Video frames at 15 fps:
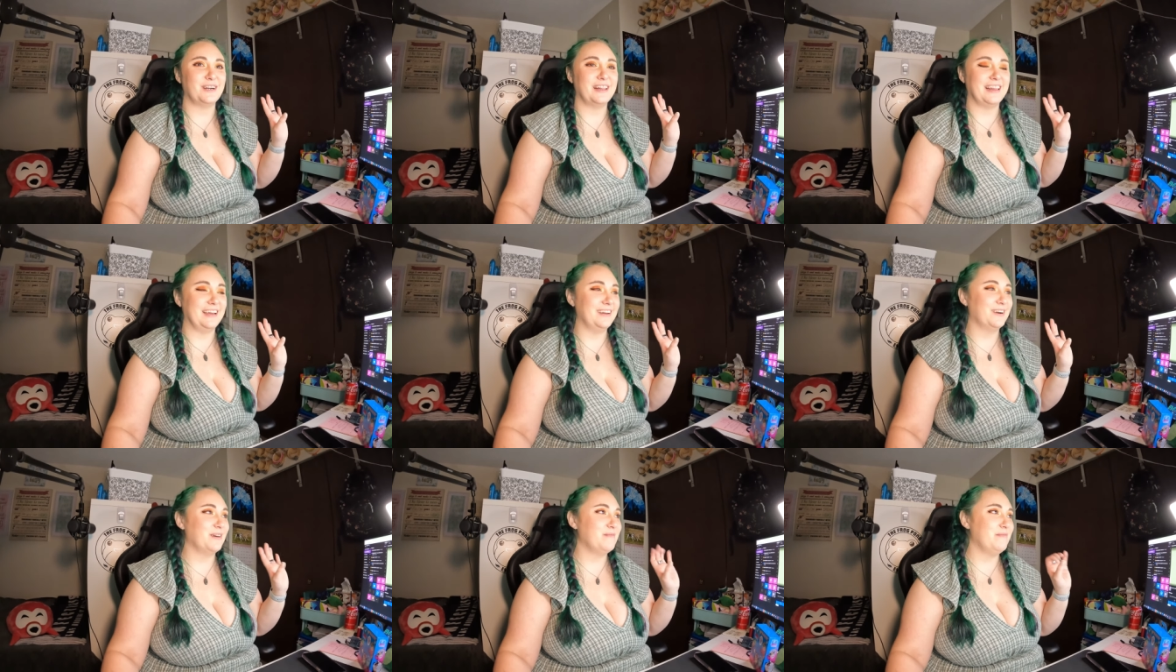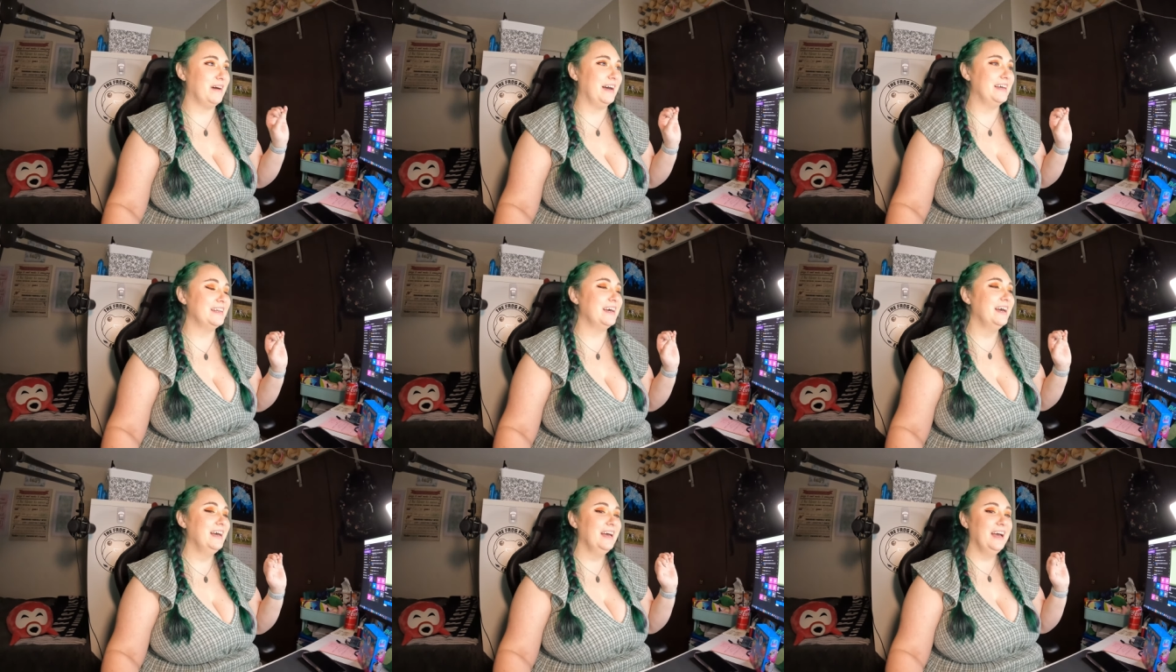it later, but
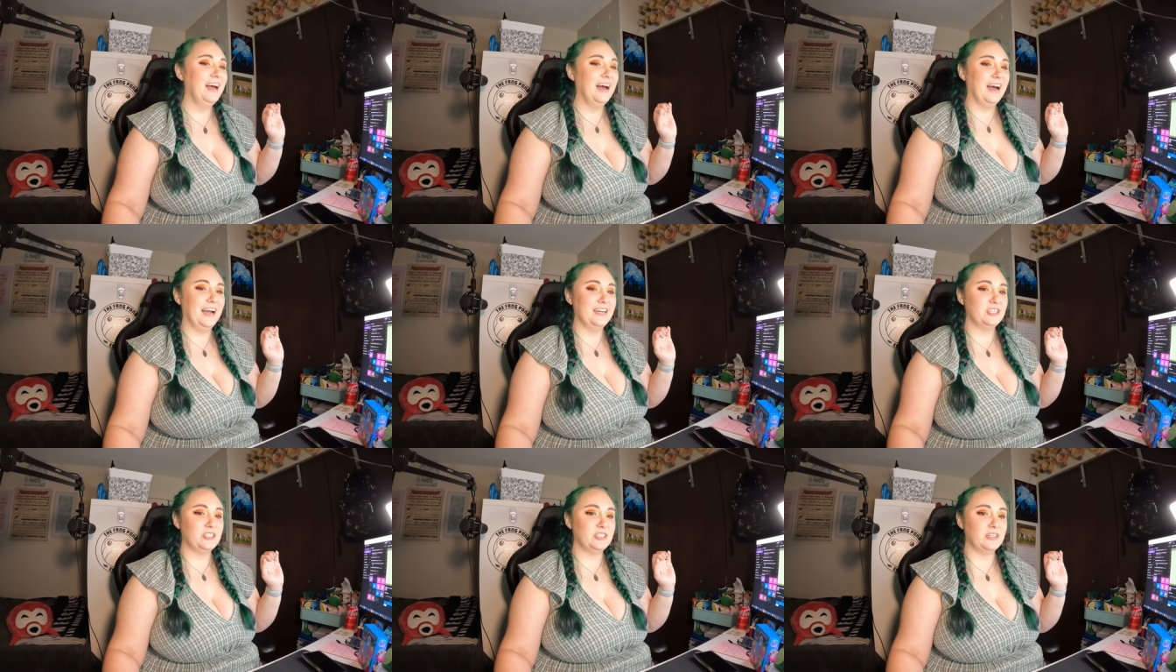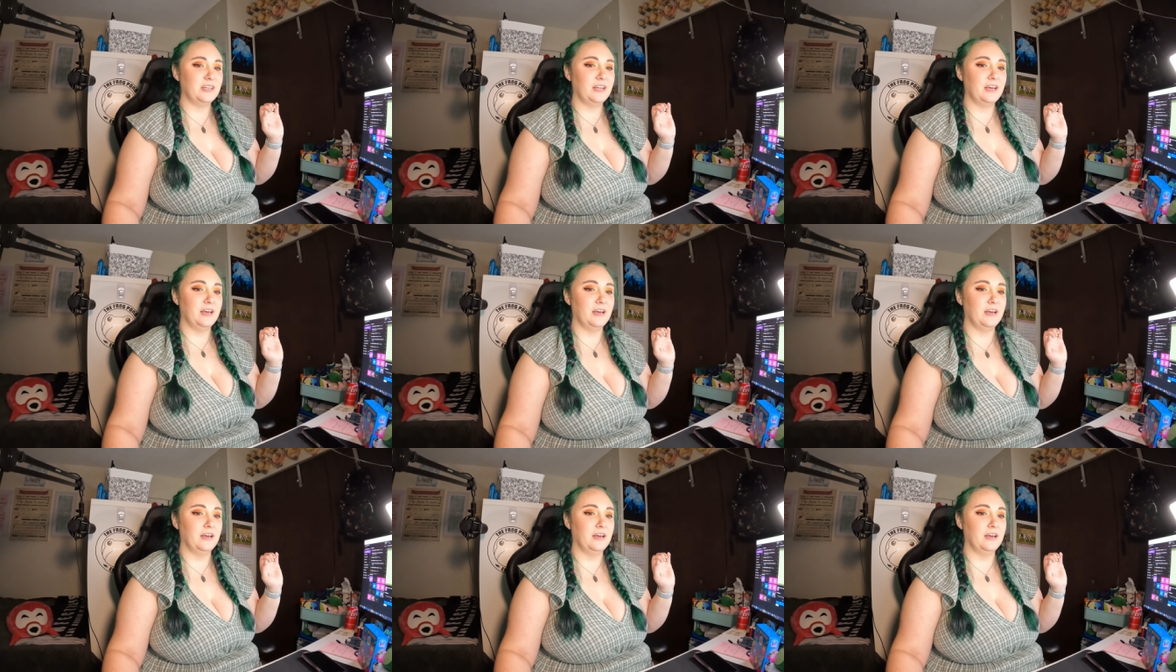I should,